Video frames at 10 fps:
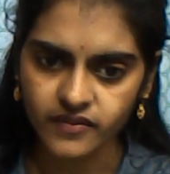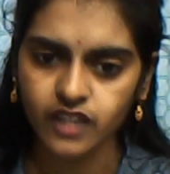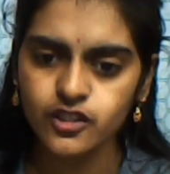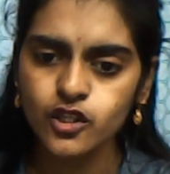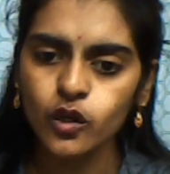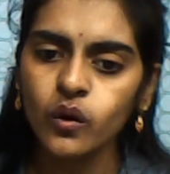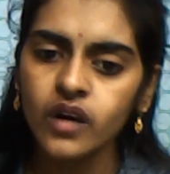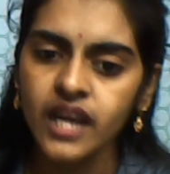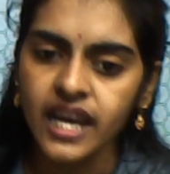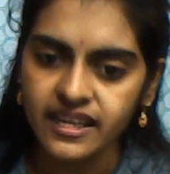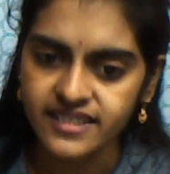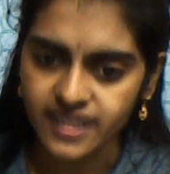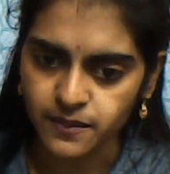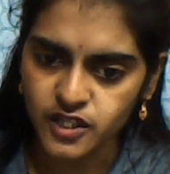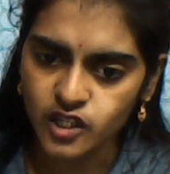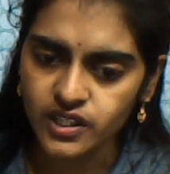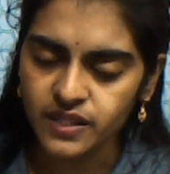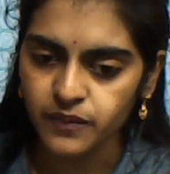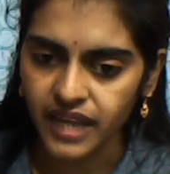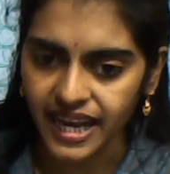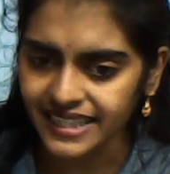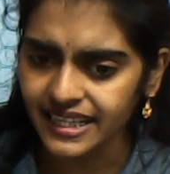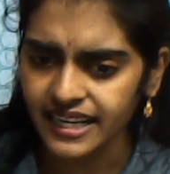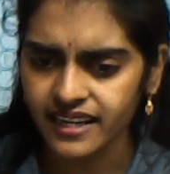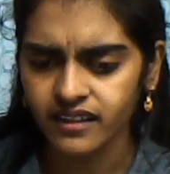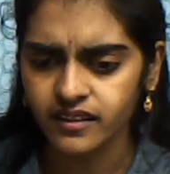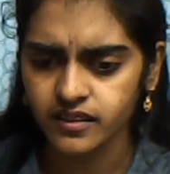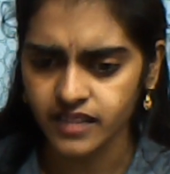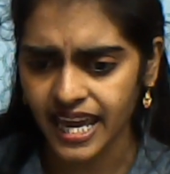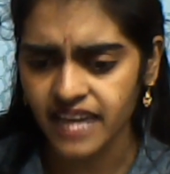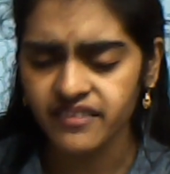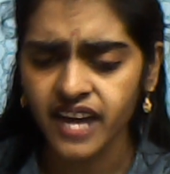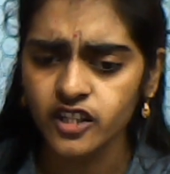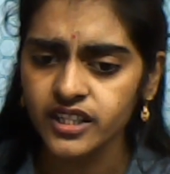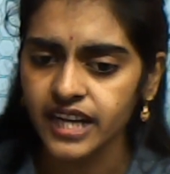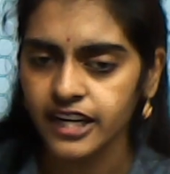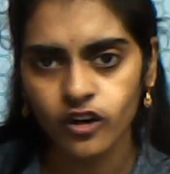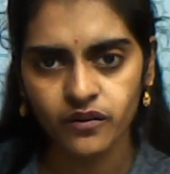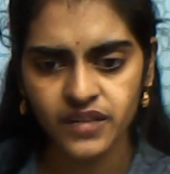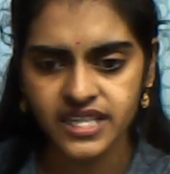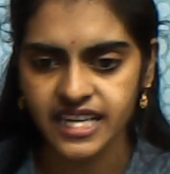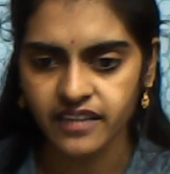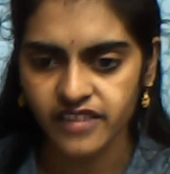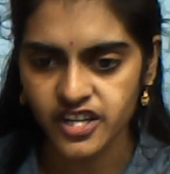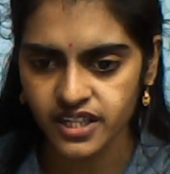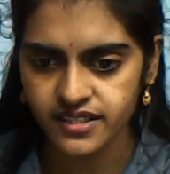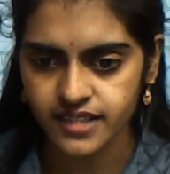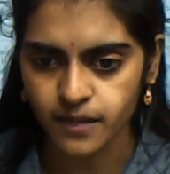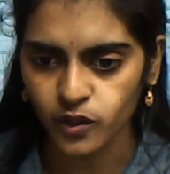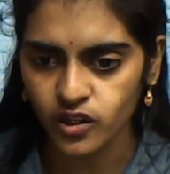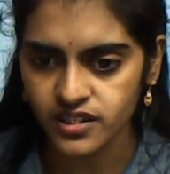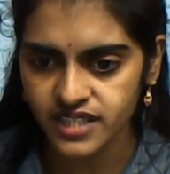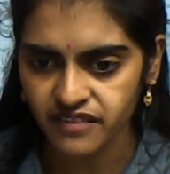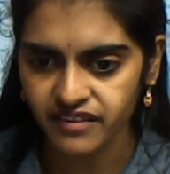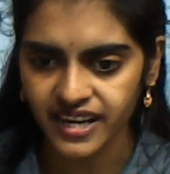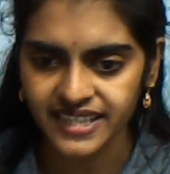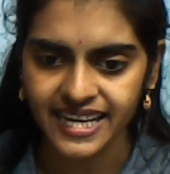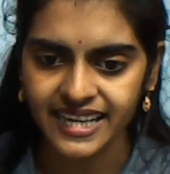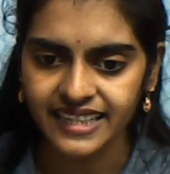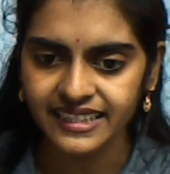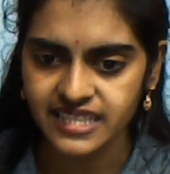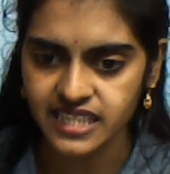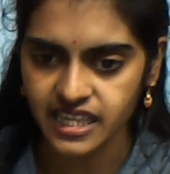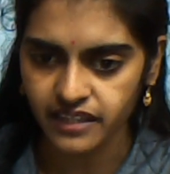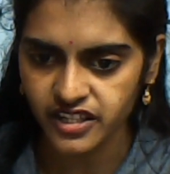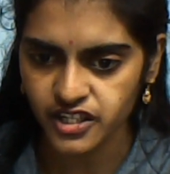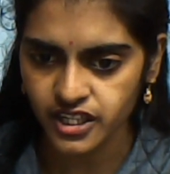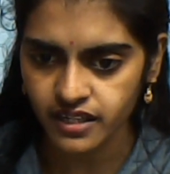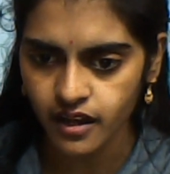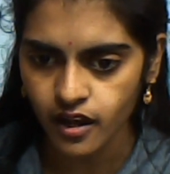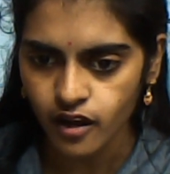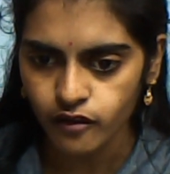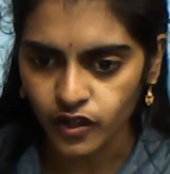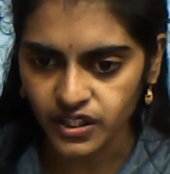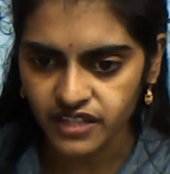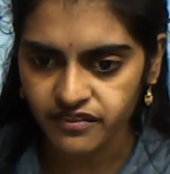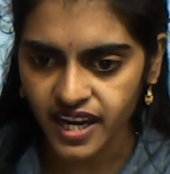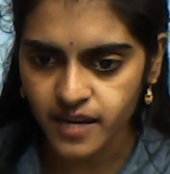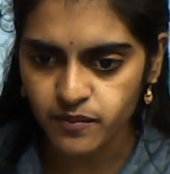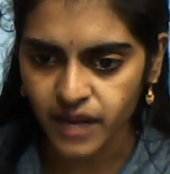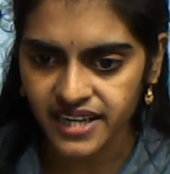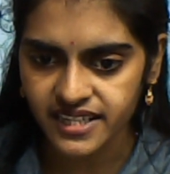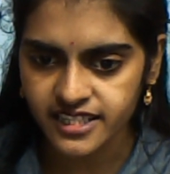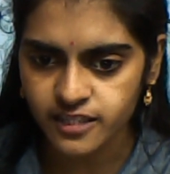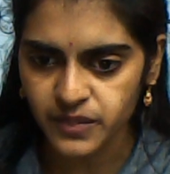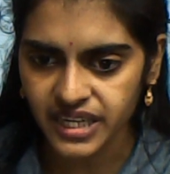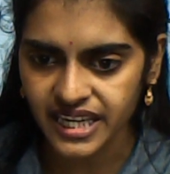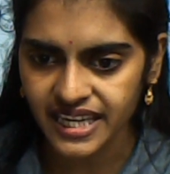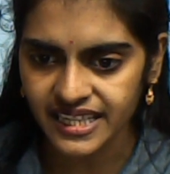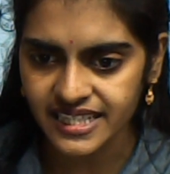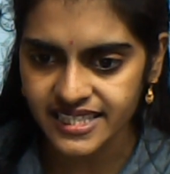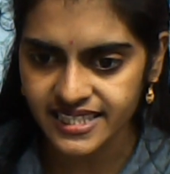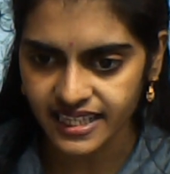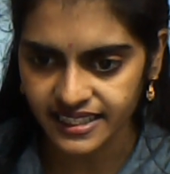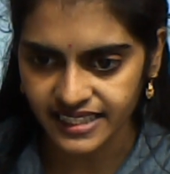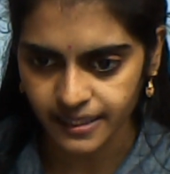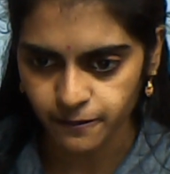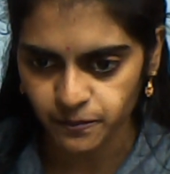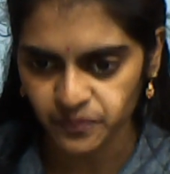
So substitute in a value in any of this equation. Suppose if I take in this equation 45 minus b is 30.